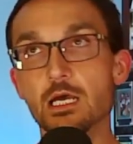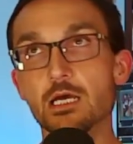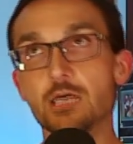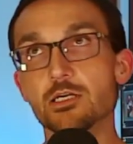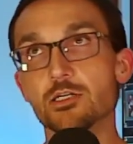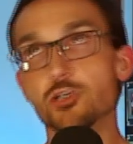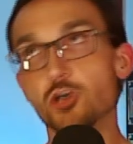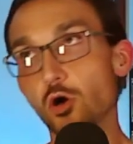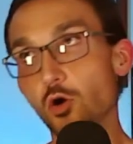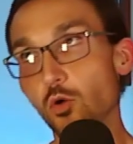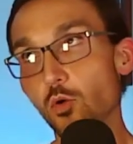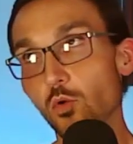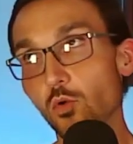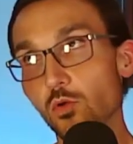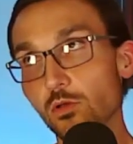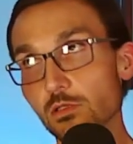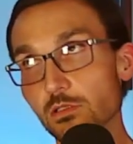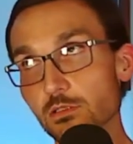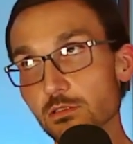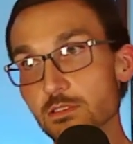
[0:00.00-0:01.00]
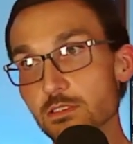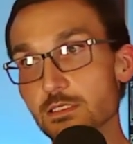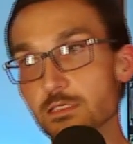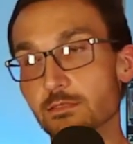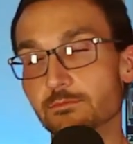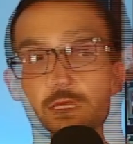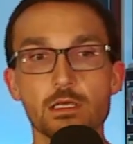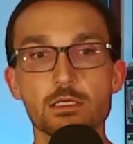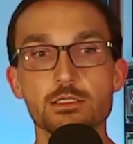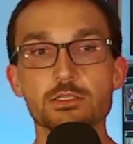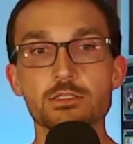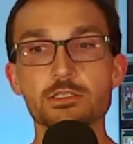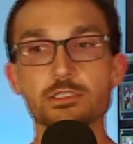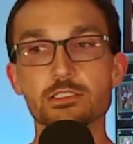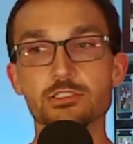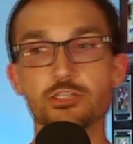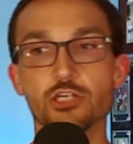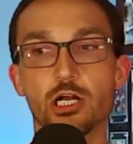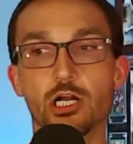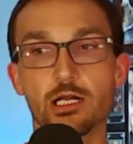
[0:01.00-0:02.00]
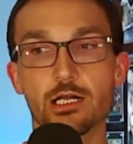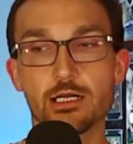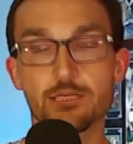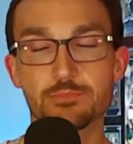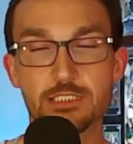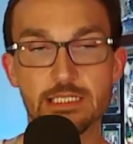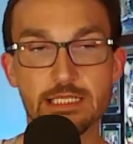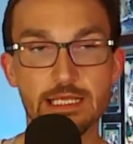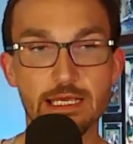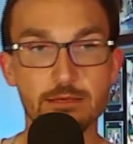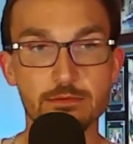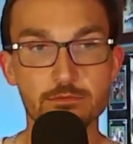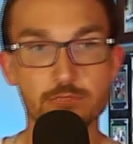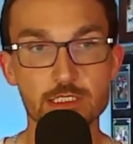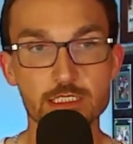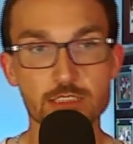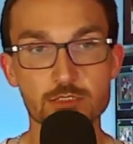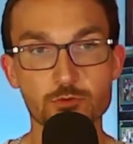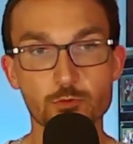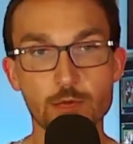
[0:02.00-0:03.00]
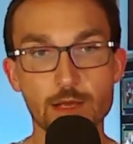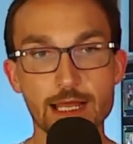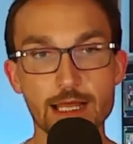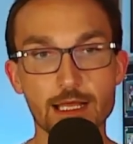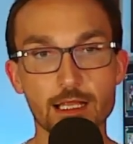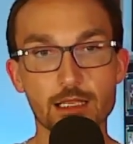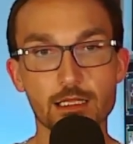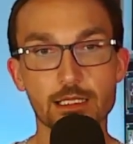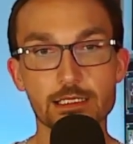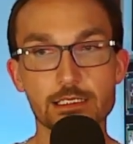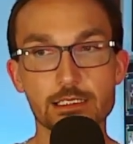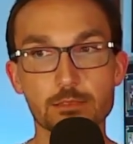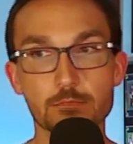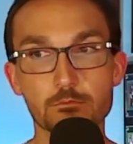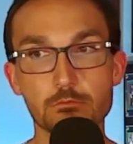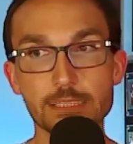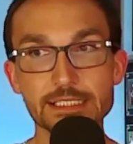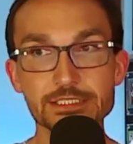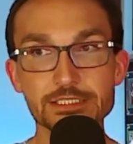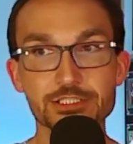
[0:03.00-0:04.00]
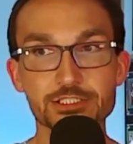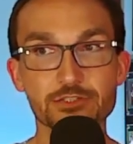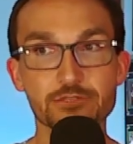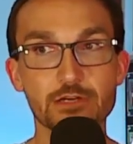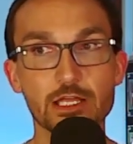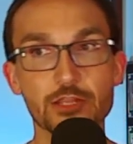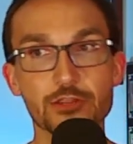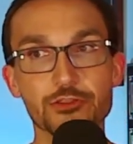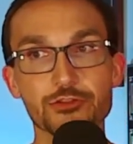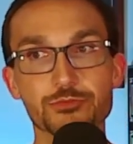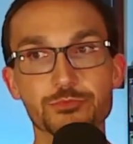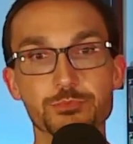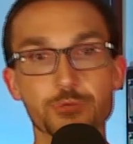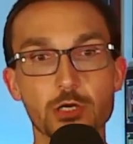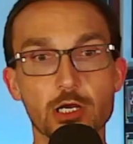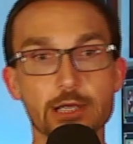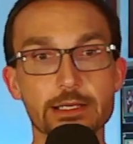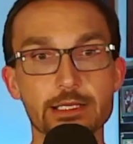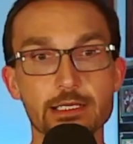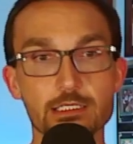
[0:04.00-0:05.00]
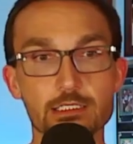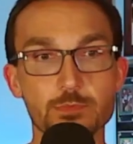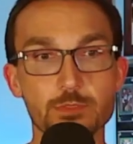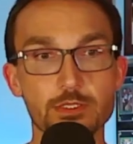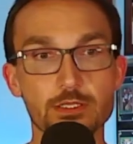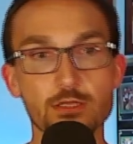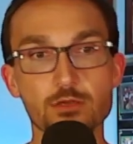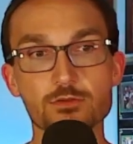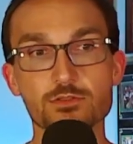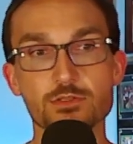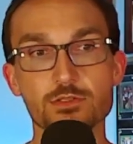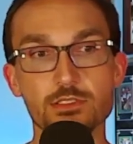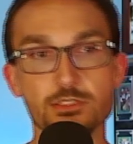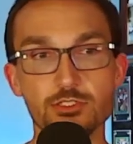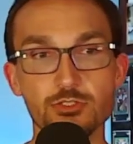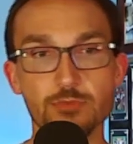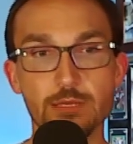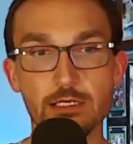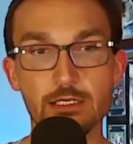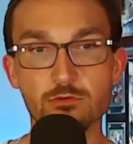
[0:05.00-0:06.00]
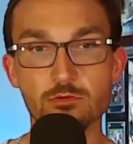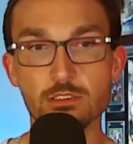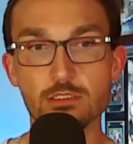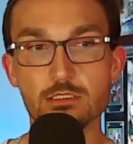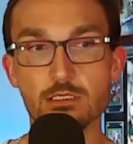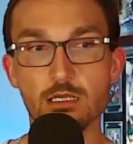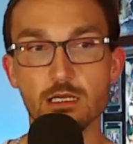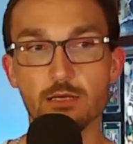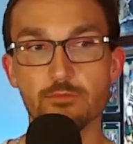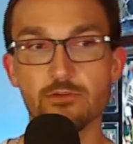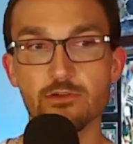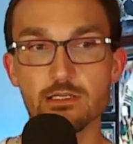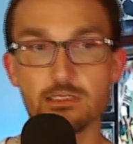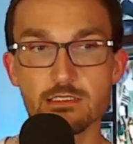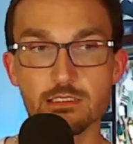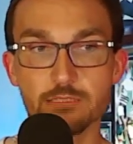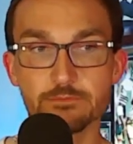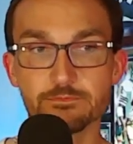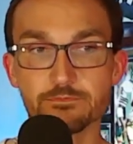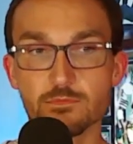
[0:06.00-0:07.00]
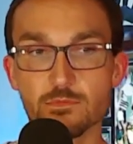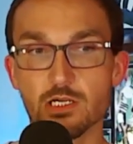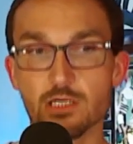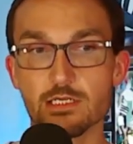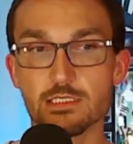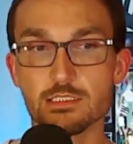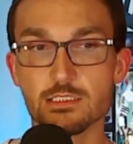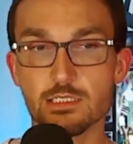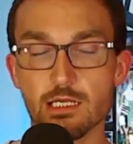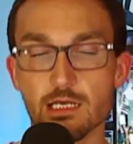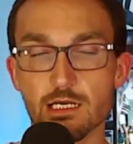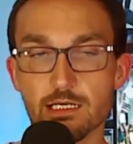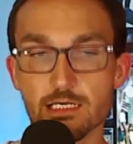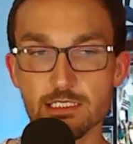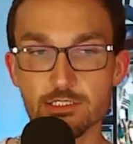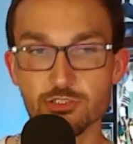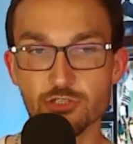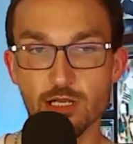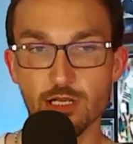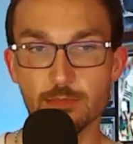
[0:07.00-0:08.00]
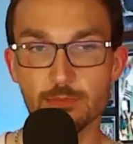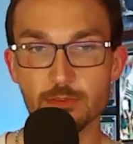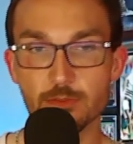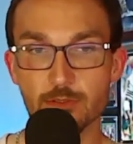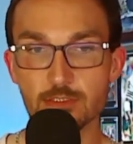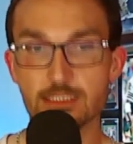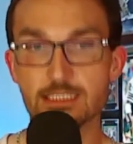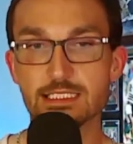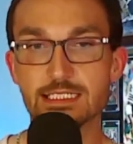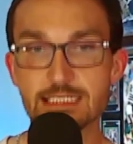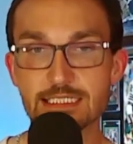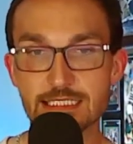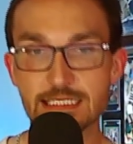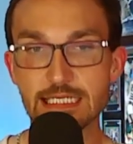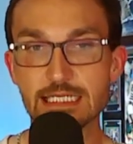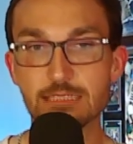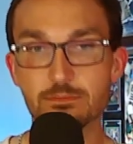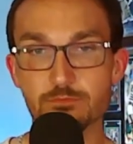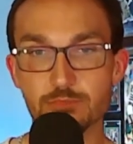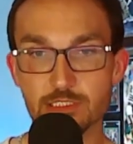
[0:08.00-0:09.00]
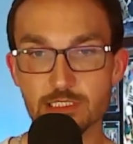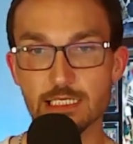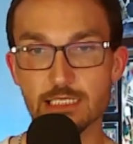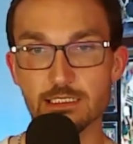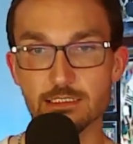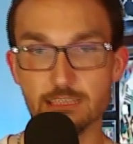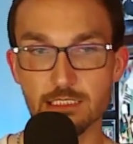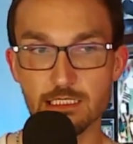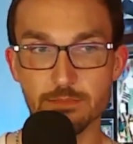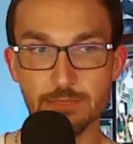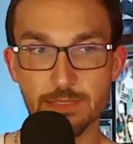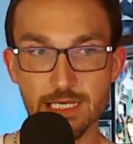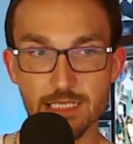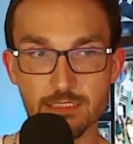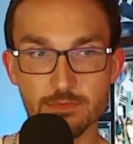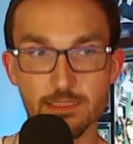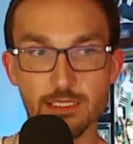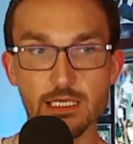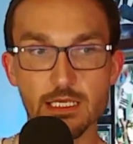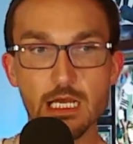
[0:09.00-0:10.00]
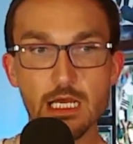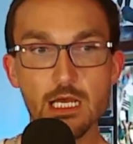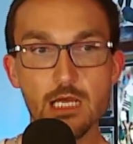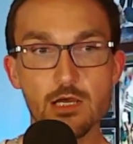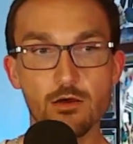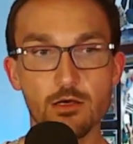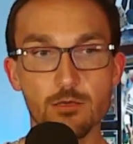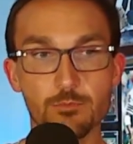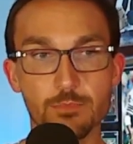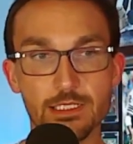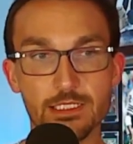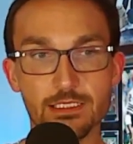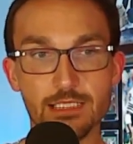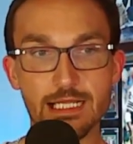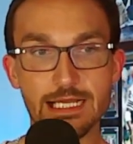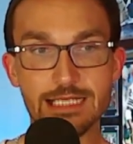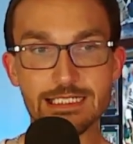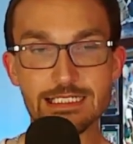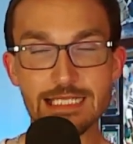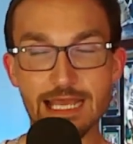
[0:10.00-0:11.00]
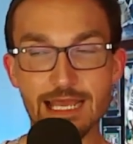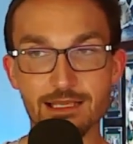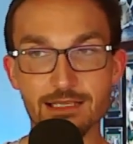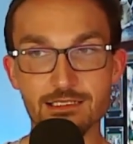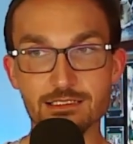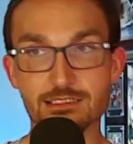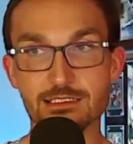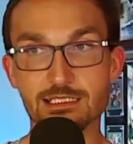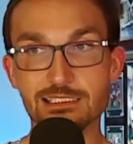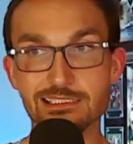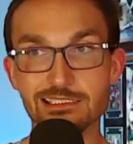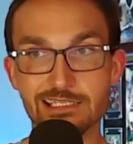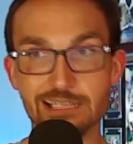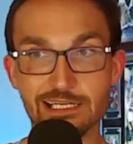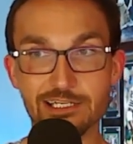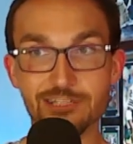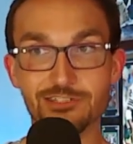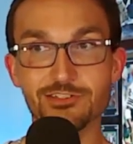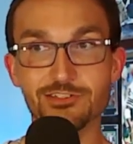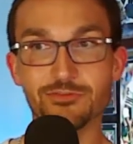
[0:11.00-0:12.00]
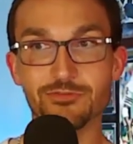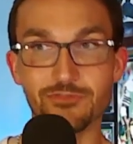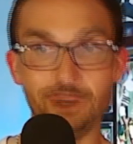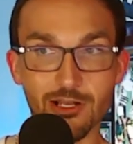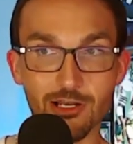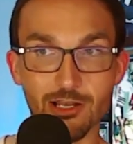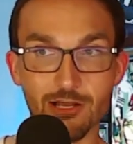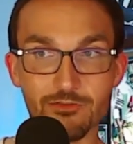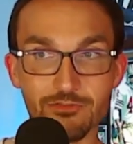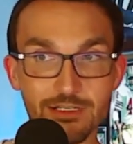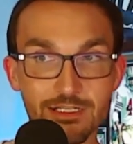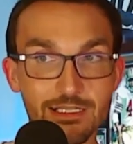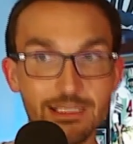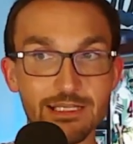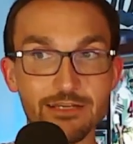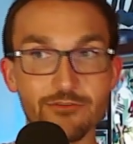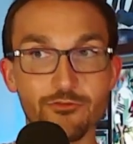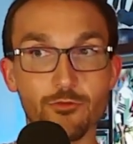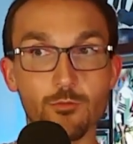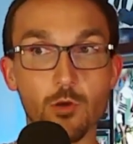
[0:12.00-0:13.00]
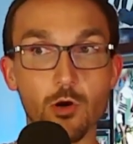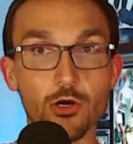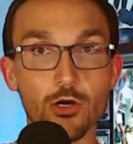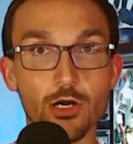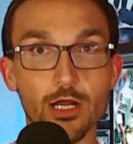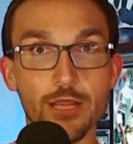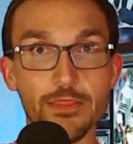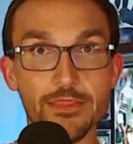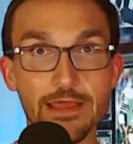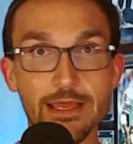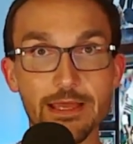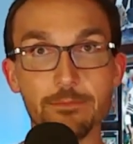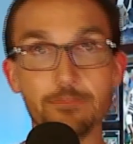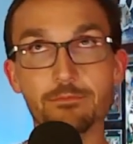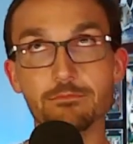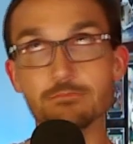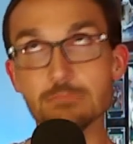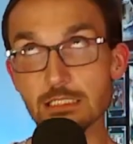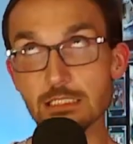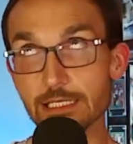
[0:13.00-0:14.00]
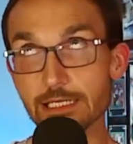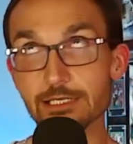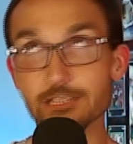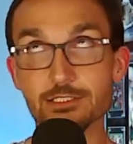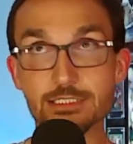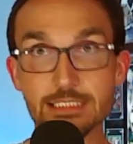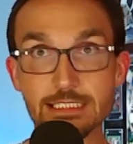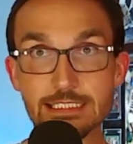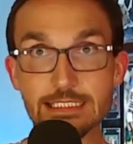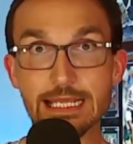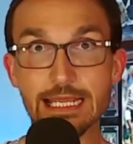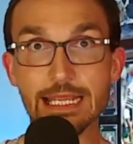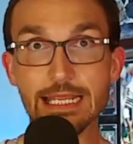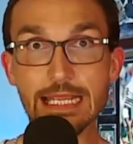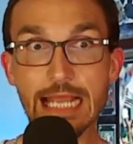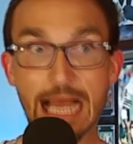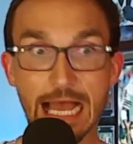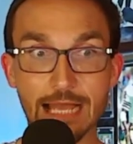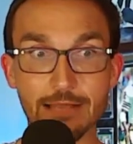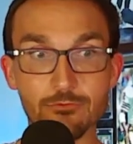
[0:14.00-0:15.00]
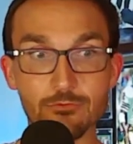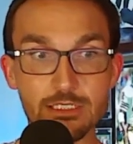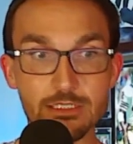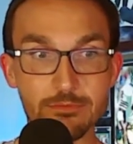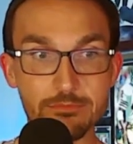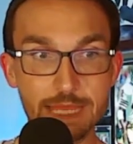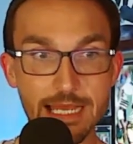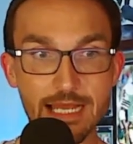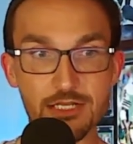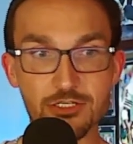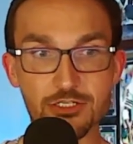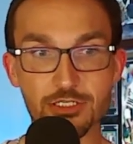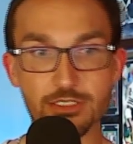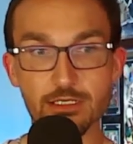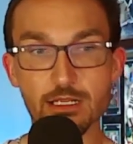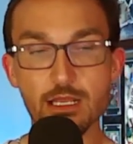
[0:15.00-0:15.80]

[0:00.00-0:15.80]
Kohl's, you can chalk up to them as well, and a bunch of other products, but those are the two big ones, obviously. Target stock has dropped about 16% in the past month, while Bud Light has continued to fall off a cliff. More on them later today, I would imagine.